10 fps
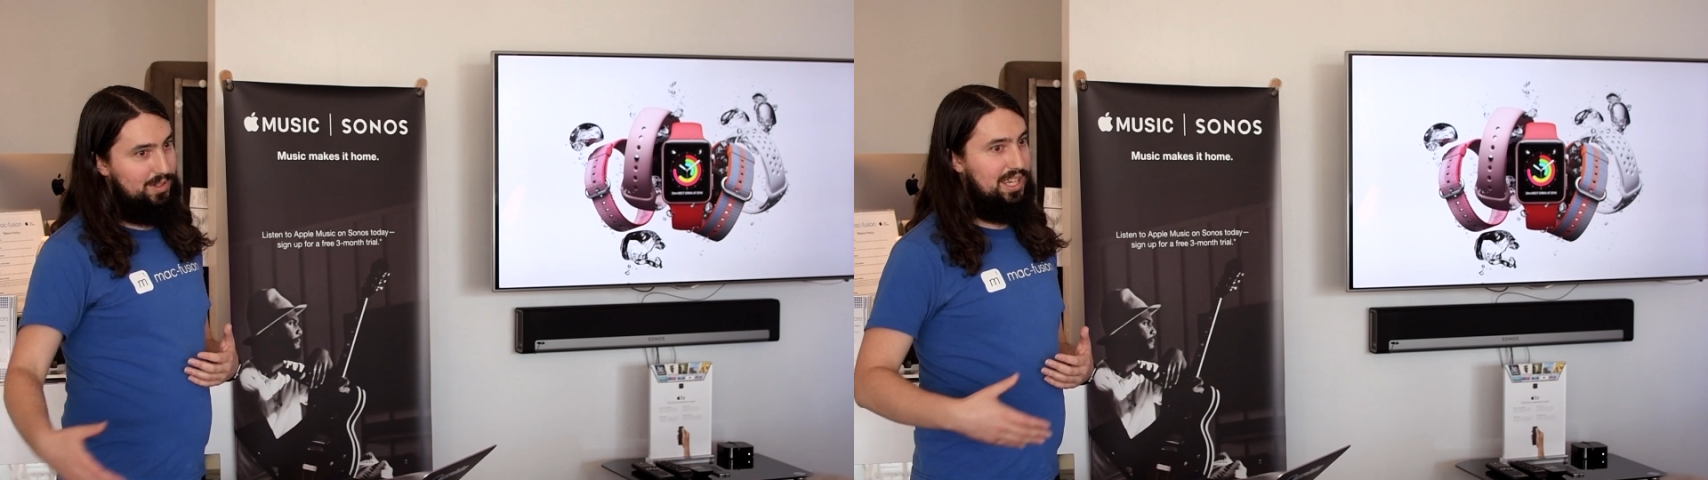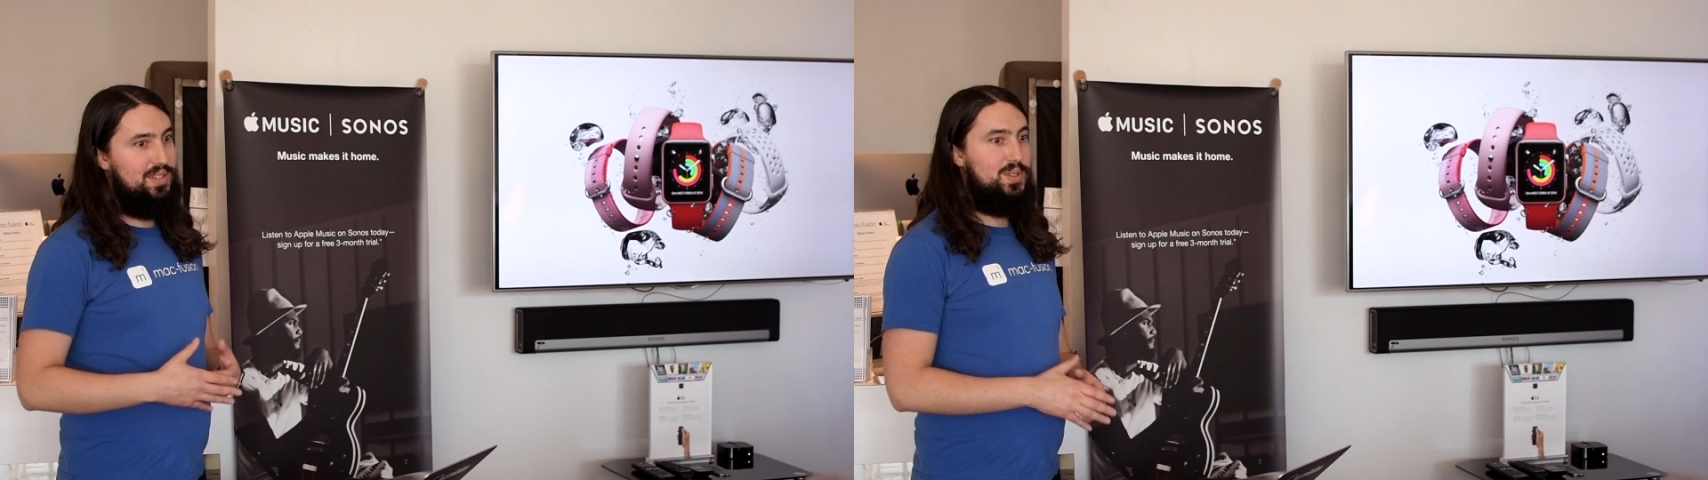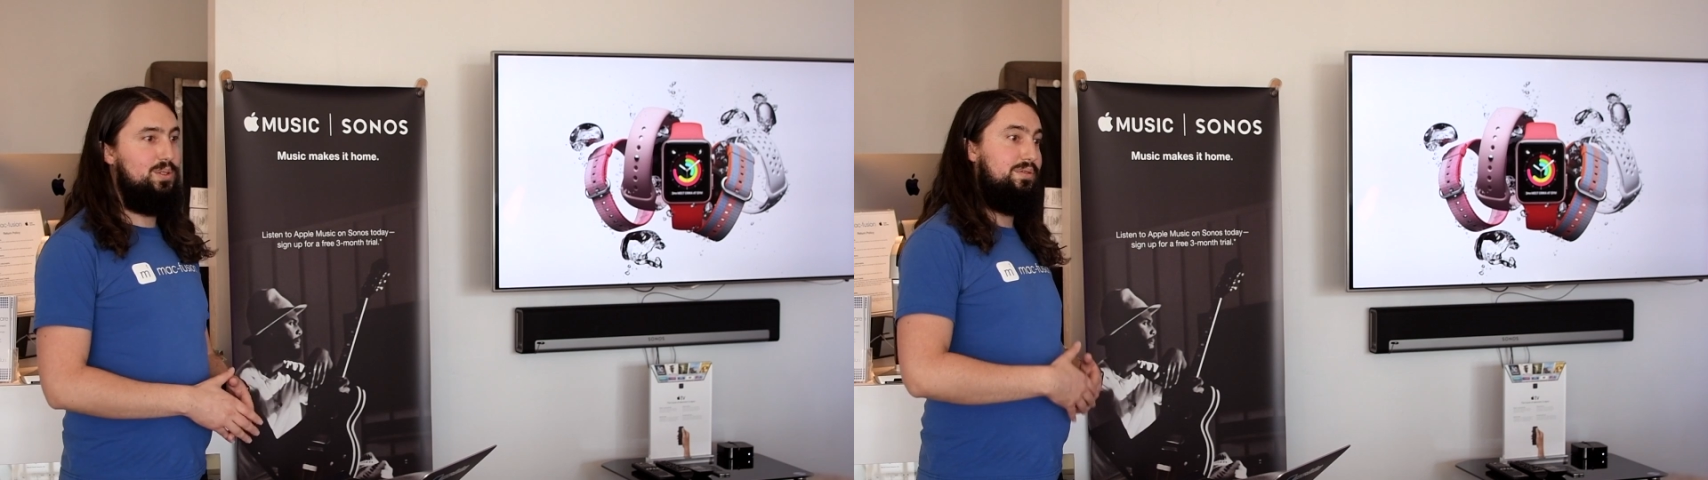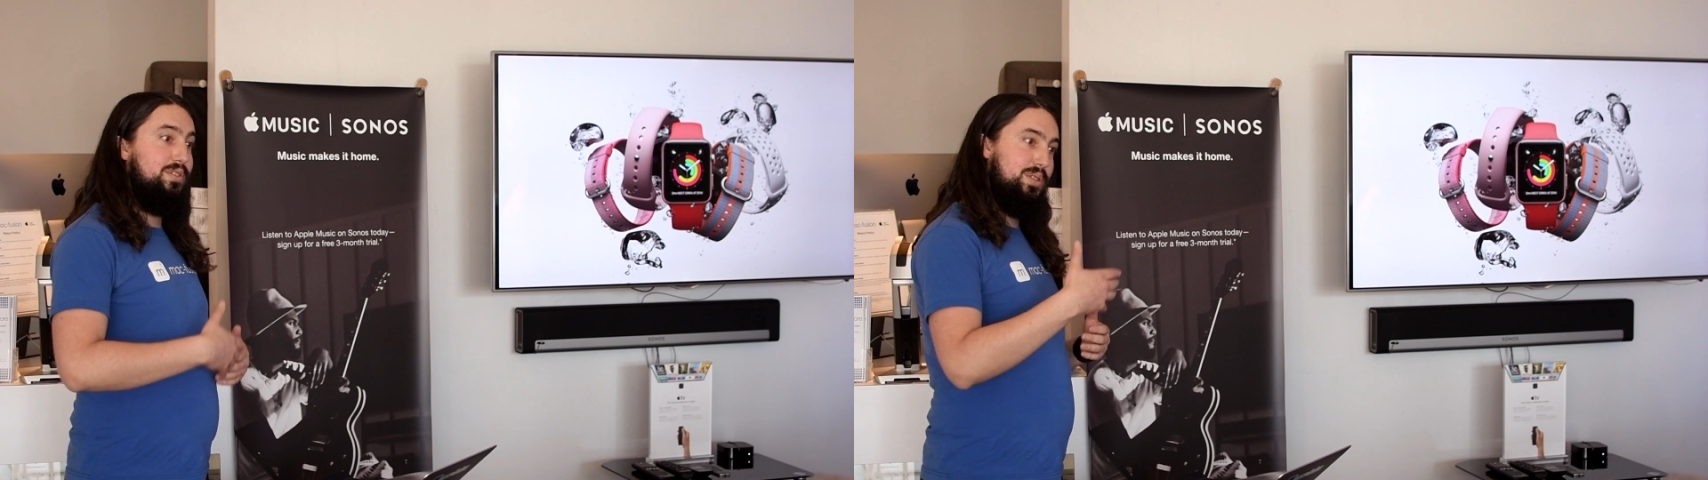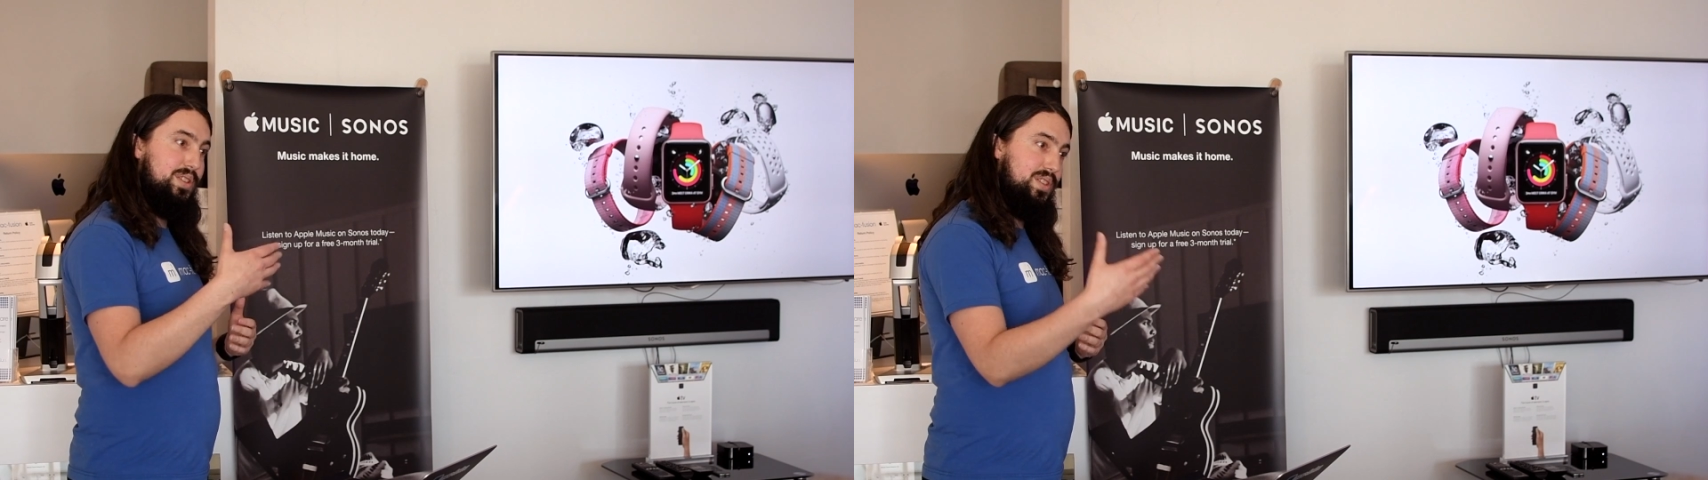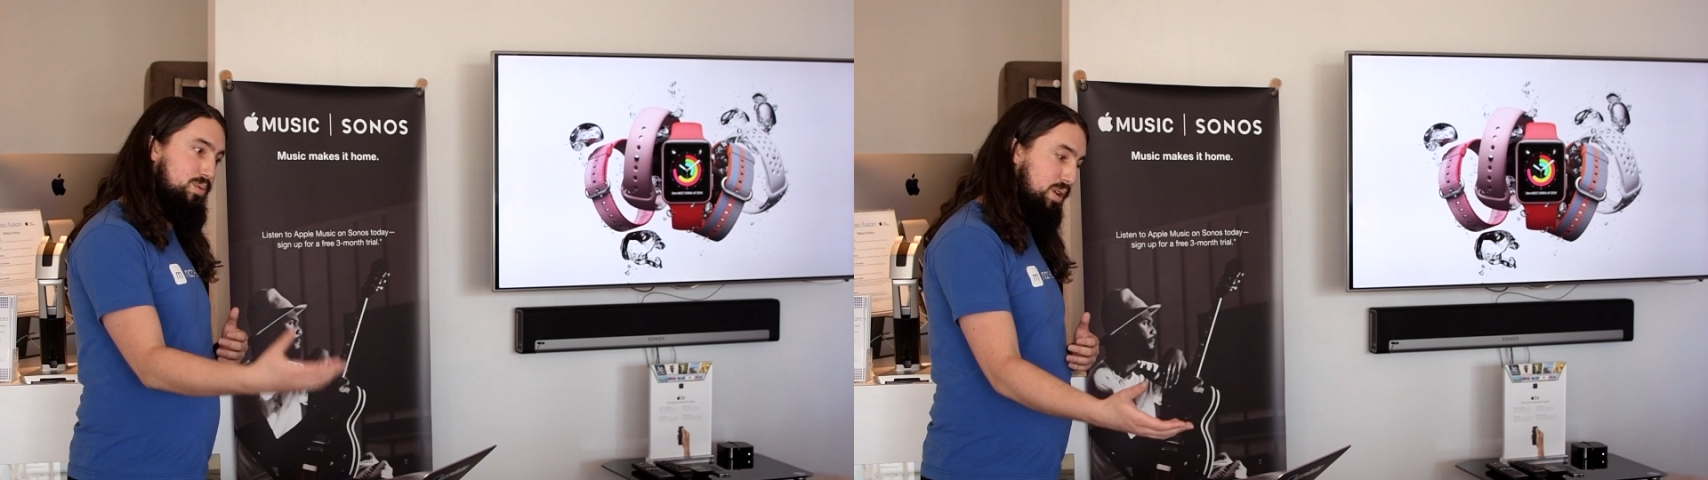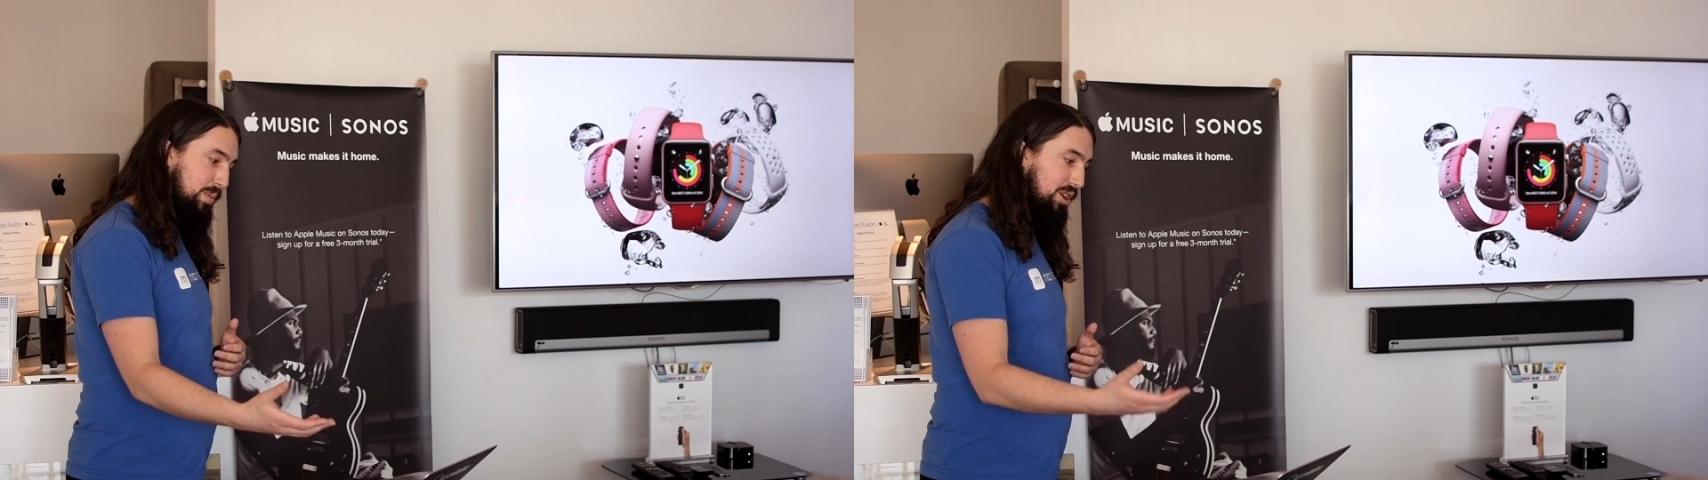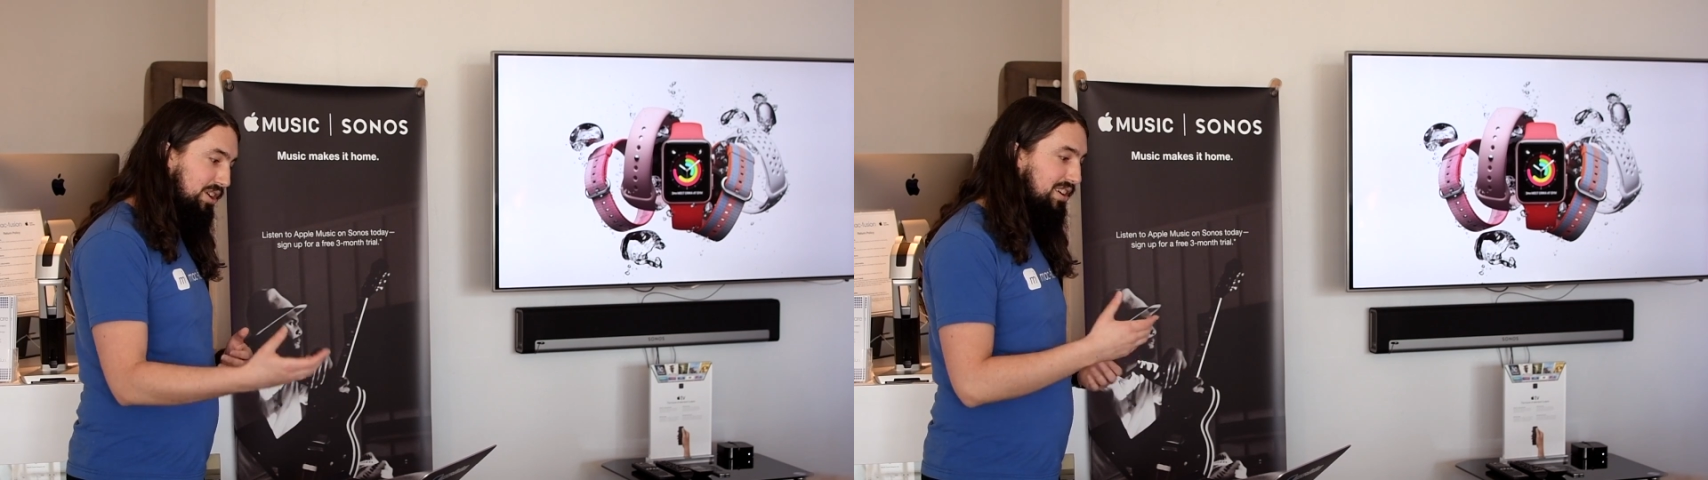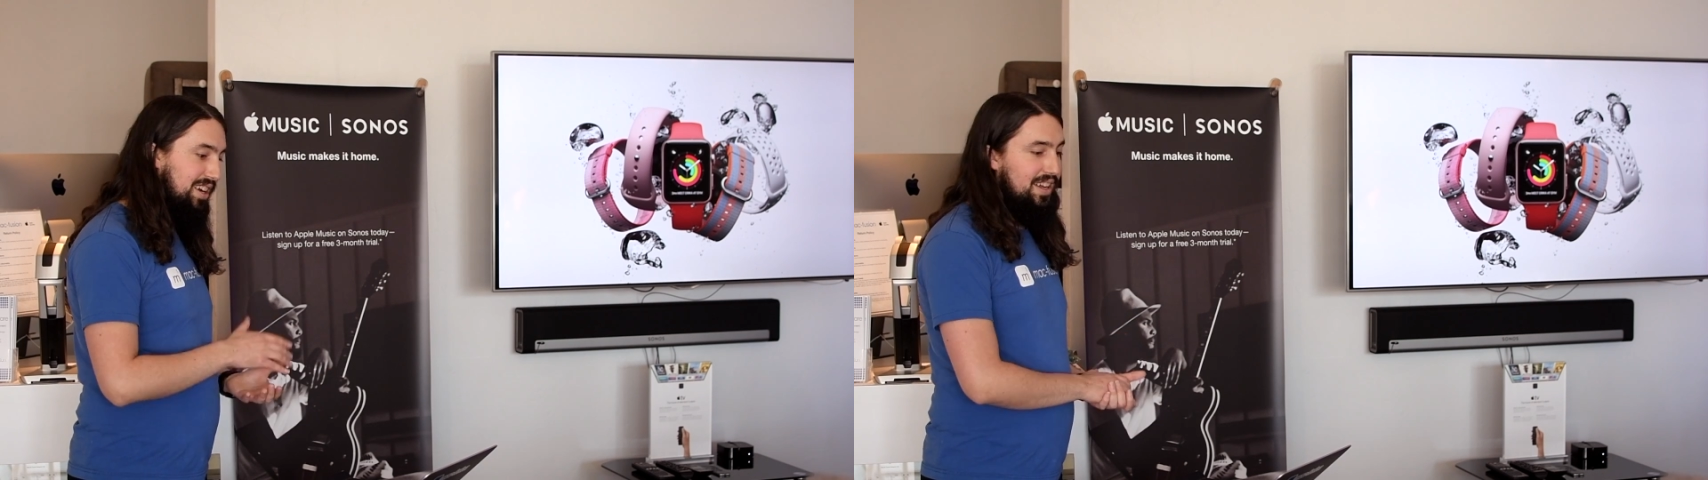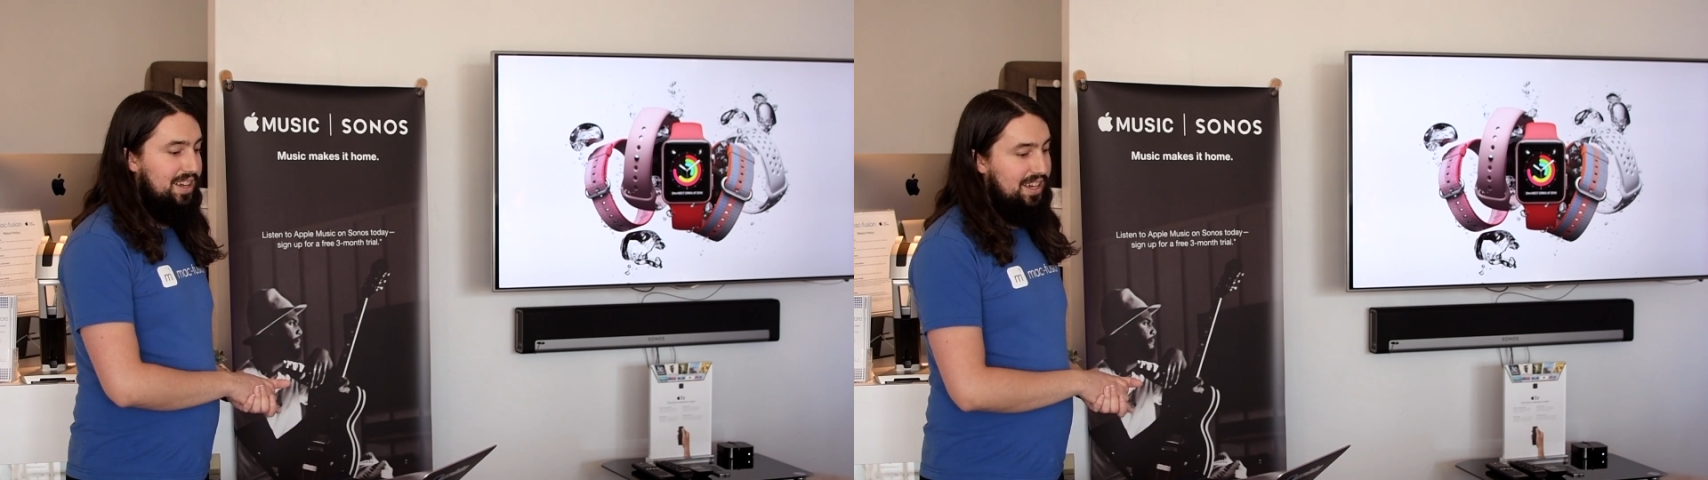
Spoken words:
Okay, so if you're a swimmer,